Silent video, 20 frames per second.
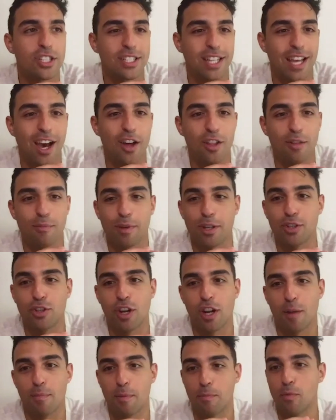to tell them
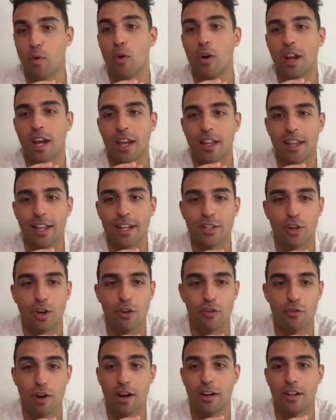straight up, I'm going to LA to start
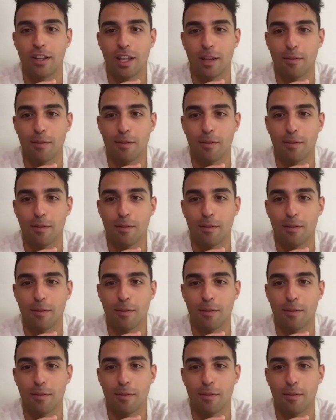a record label.